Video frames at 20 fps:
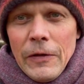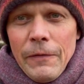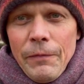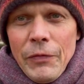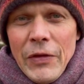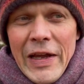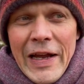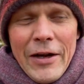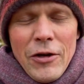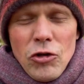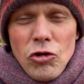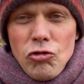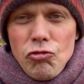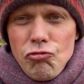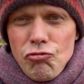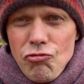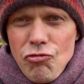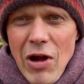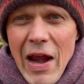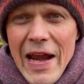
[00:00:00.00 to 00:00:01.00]
It had a
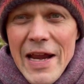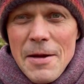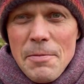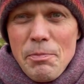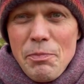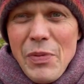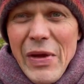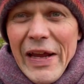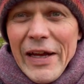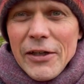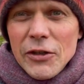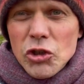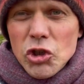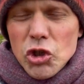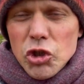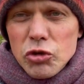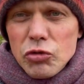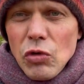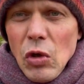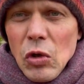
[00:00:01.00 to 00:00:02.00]
great big
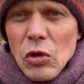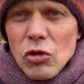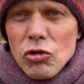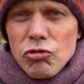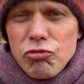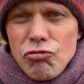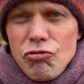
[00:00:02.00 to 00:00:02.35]
trunk,